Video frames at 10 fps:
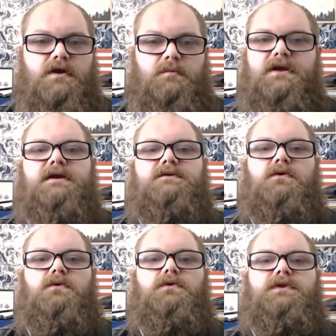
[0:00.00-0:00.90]
they're being
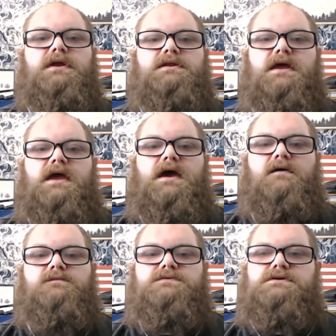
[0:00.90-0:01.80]
told that they
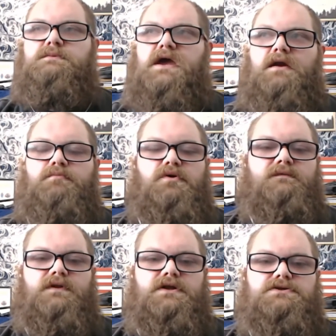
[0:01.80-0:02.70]
have some kind of
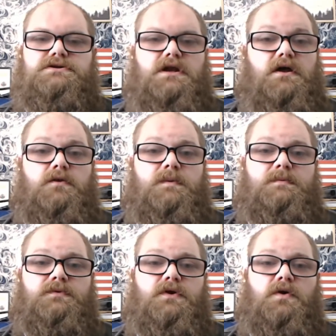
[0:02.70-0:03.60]
privilege that other
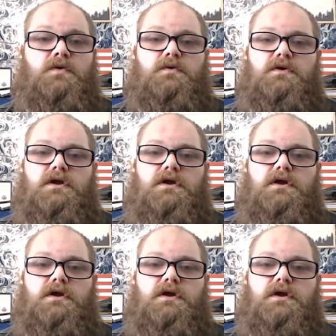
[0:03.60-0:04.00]
people don't.